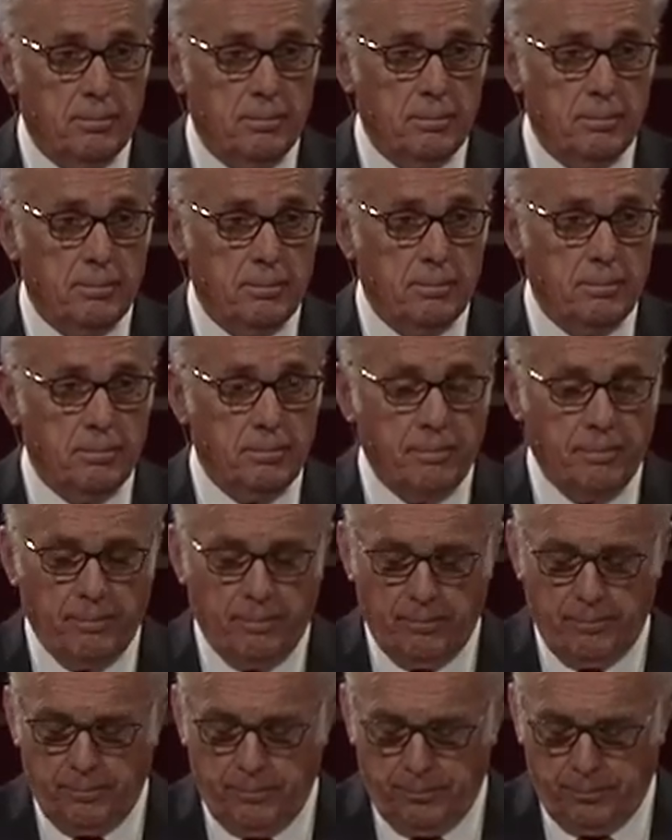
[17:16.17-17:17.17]

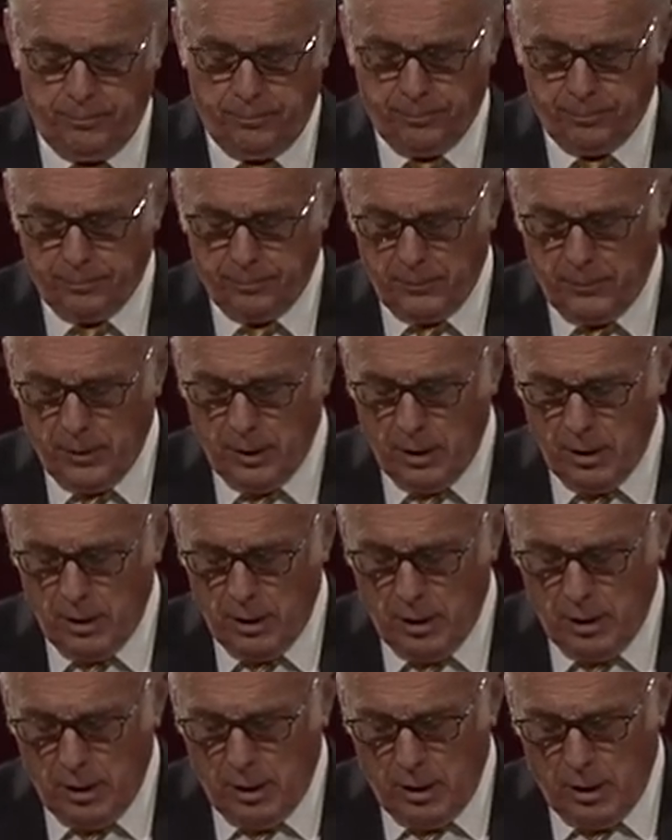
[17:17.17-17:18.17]

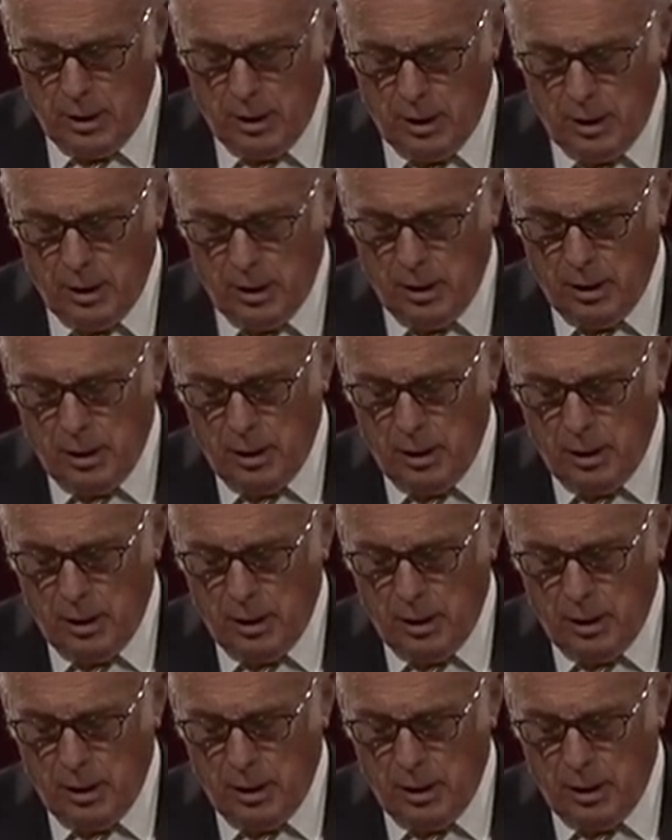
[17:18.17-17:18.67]
Nothing is said.